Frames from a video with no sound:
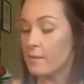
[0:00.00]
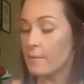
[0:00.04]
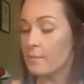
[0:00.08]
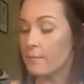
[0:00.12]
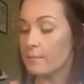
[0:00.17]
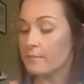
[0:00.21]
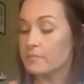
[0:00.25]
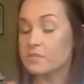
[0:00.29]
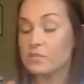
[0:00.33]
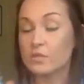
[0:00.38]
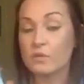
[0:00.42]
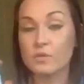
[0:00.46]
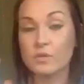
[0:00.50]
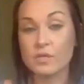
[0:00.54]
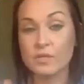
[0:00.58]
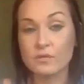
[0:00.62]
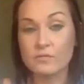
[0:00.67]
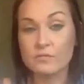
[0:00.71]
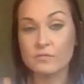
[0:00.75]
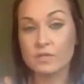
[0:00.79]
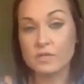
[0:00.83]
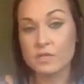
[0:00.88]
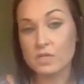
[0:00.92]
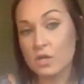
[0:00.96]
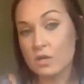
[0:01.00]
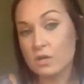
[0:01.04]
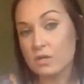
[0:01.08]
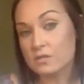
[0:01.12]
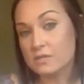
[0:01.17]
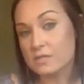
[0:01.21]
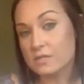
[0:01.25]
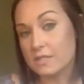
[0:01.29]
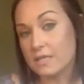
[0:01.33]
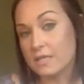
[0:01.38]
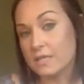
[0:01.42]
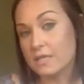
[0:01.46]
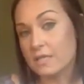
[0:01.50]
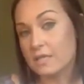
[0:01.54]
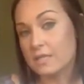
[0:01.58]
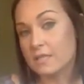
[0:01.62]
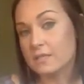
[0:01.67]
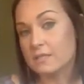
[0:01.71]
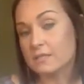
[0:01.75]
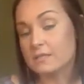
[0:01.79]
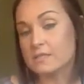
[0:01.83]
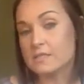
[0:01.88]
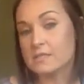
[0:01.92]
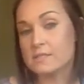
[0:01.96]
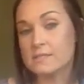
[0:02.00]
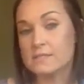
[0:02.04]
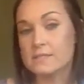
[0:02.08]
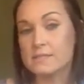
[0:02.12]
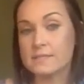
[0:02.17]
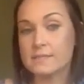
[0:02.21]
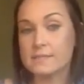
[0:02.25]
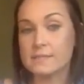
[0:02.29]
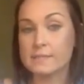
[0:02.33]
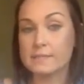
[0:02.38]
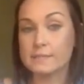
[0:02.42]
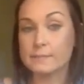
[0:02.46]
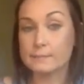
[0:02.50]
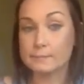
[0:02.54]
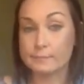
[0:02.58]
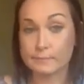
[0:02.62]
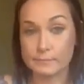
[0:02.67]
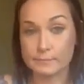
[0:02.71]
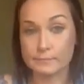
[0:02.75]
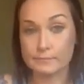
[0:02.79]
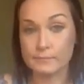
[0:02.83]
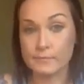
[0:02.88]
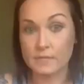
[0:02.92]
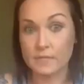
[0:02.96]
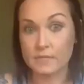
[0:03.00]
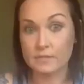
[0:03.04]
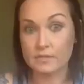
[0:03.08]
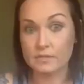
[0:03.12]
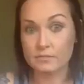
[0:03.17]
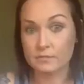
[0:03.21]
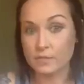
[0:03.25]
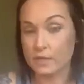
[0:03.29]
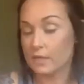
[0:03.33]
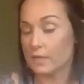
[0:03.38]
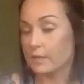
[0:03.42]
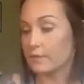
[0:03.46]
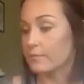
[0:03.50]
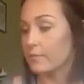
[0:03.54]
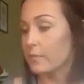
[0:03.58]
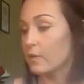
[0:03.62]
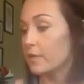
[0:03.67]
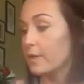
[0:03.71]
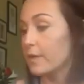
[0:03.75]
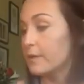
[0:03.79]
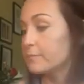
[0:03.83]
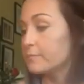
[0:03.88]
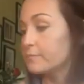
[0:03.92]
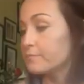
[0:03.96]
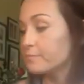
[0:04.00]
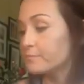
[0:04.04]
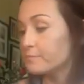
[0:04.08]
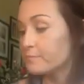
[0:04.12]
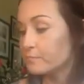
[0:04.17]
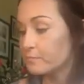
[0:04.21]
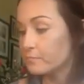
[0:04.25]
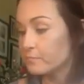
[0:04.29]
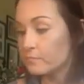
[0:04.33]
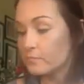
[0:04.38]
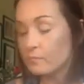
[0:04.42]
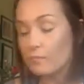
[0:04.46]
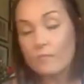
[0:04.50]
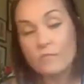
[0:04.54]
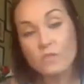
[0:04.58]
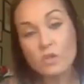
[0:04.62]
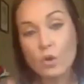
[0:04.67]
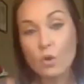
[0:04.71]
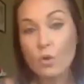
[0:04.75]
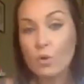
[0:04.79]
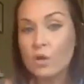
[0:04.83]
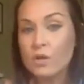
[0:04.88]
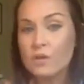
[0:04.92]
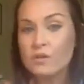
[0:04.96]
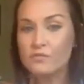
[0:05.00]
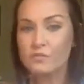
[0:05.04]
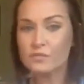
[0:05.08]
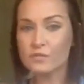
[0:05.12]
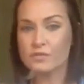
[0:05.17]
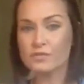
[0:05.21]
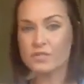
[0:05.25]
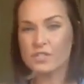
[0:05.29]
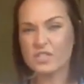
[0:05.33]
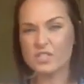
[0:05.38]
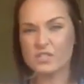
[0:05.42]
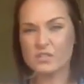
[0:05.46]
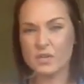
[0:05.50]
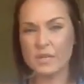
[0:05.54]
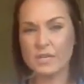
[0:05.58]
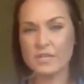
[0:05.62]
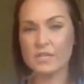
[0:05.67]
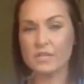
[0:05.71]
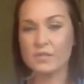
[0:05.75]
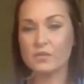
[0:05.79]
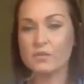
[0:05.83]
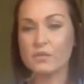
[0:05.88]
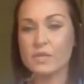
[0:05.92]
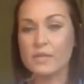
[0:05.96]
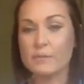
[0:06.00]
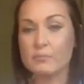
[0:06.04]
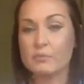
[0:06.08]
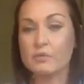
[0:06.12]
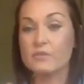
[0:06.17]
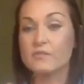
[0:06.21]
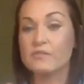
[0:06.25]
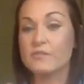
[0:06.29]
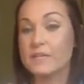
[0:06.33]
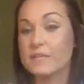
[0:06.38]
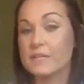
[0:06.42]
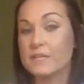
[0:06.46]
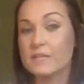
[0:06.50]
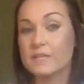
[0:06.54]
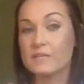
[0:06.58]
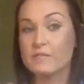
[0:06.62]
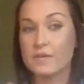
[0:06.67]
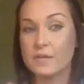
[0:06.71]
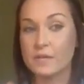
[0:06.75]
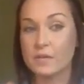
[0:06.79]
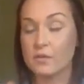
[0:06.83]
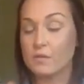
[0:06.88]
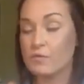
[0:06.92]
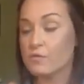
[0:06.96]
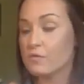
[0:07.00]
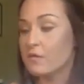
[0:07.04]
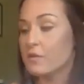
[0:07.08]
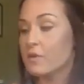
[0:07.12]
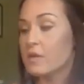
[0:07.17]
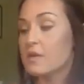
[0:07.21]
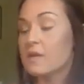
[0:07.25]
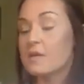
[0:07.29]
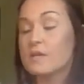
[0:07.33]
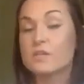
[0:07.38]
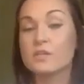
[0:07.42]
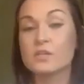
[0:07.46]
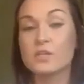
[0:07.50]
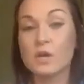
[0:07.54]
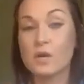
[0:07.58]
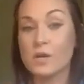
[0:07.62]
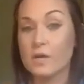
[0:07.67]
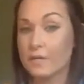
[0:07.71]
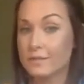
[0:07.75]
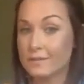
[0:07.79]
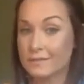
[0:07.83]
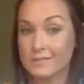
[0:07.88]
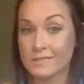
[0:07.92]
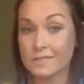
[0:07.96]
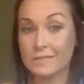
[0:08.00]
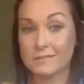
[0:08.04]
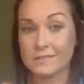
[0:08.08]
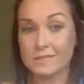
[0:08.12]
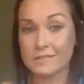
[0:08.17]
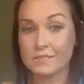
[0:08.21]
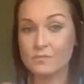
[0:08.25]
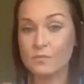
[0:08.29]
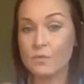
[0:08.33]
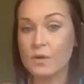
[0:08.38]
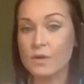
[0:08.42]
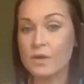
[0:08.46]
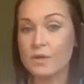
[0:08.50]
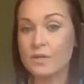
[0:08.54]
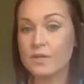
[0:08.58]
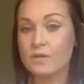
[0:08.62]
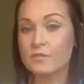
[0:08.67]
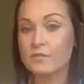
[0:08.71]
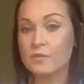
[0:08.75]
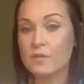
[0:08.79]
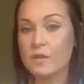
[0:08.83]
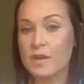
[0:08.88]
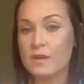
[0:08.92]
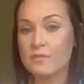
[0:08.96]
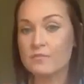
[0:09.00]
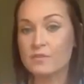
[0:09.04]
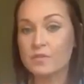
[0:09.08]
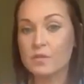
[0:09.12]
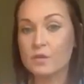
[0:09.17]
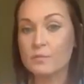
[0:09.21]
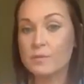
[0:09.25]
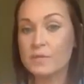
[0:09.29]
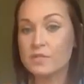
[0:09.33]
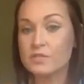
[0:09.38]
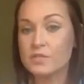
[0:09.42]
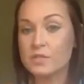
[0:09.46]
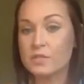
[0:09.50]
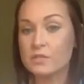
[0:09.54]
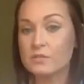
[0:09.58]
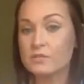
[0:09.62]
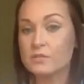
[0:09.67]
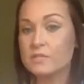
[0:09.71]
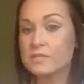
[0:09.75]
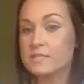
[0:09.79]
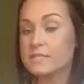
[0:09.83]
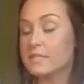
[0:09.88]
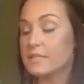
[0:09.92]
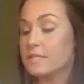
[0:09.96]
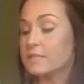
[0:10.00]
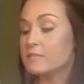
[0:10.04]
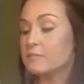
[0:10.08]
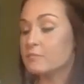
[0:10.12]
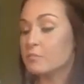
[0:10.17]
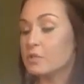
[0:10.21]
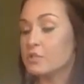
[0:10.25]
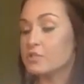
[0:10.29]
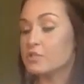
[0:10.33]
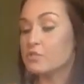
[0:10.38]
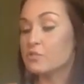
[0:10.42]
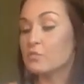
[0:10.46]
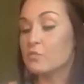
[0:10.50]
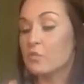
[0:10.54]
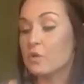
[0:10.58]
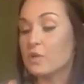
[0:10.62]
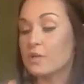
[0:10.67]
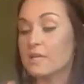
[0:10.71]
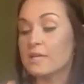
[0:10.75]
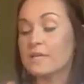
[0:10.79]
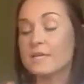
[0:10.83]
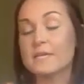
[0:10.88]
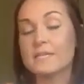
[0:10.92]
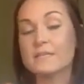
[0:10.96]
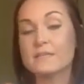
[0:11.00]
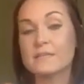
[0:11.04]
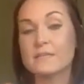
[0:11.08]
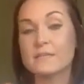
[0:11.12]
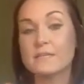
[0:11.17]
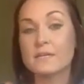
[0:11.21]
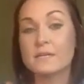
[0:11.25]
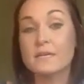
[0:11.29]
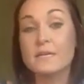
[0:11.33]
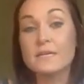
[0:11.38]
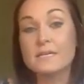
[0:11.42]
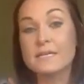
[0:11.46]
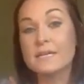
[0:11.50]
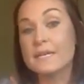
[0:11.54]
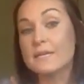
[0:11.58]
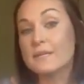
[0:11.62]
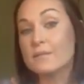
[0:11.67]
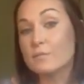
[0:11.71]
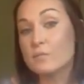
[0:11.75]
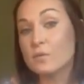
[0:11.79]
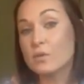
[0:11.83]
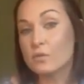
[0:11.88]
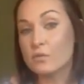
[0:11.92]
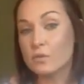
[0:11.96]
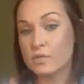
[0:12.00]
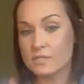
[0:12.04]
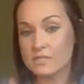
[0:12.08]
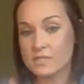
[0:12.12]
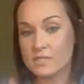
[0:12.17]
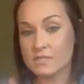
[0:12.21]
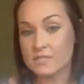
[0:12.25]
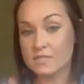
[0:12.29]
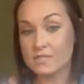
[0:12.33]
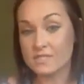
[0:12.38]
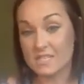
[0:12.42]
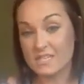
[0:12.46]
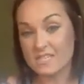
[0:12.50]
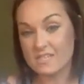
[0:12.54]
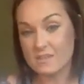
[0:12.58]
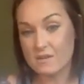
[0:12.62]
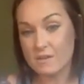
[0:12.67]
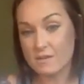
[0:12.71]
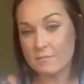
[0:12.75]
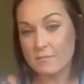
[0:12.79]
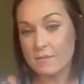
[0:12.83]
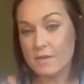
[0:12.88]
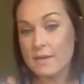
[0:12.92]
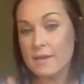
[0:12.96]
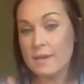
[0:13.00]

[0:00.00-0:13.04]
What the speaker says: So we give the dogs, the kids, this right here, okay? Or if you're just trying to do like preventative health, go ahead and take this one. If you have no major illnesses, but you want to get the cannabinoids in the system,